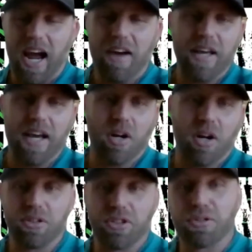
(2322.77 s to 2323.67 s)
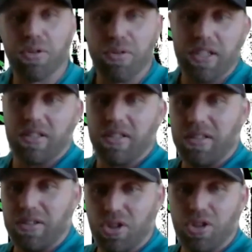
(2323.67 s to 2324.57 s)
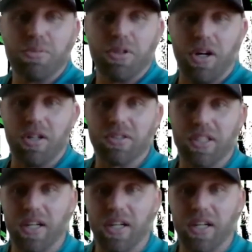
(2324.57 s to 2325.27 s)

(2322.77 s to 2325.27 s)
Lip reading: to have that knowledge through these